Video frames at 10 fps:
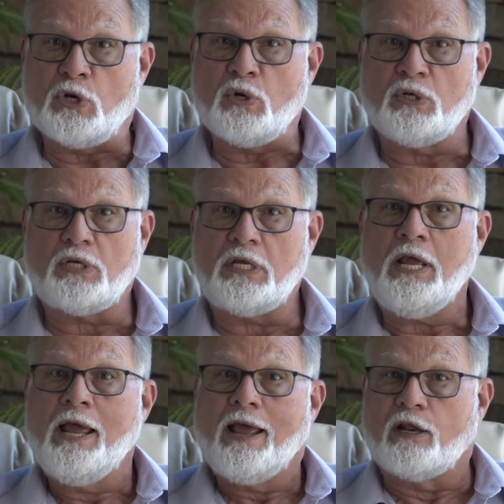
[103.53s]

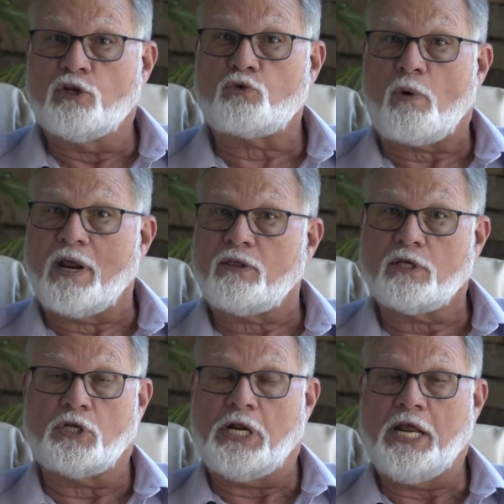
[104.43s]
unity and strength
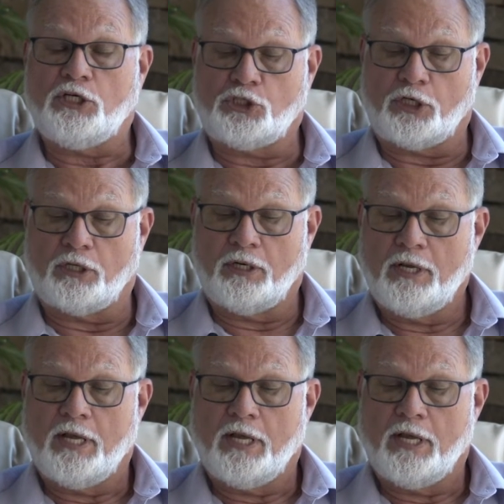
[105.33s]
as a nation.